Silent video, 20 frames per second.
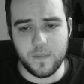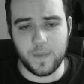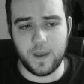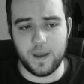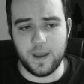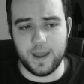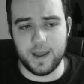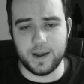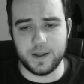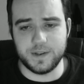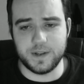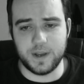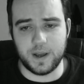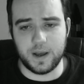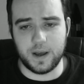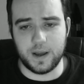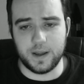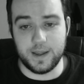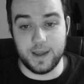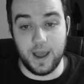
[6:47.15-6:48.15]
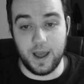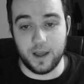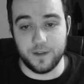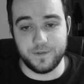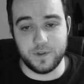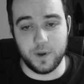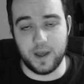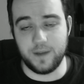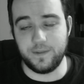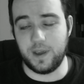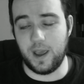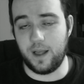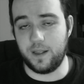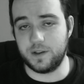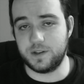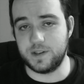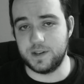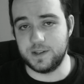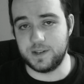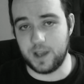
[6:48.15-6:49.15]
and uh, yeah, if you had
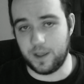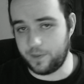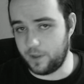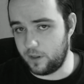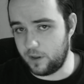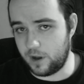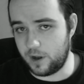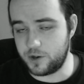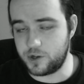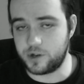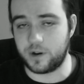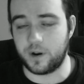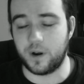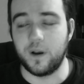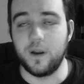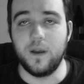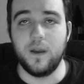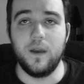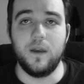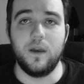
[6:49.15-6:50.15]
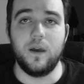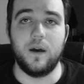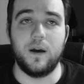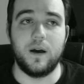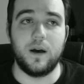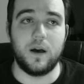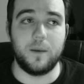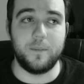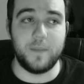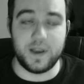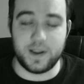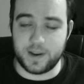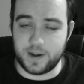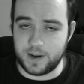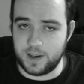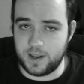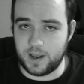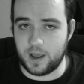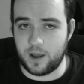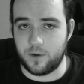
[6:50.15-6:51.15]
Galaxies, get the launcher uh, make an
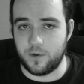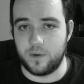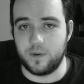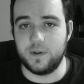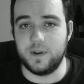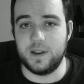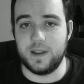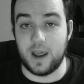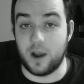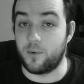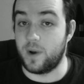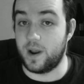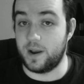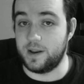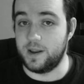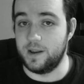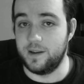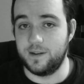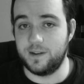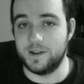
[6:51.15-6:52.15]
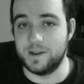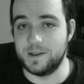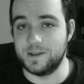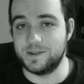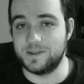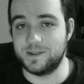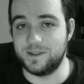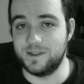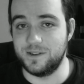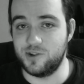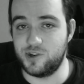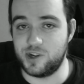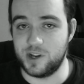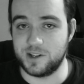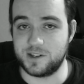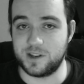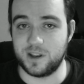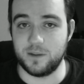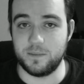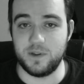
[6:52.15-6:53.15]
account, get ready because shit's
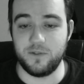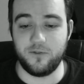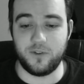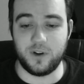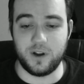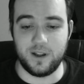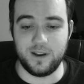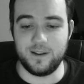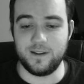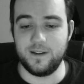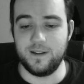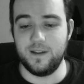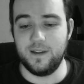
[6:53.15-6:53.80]
gonna be fun,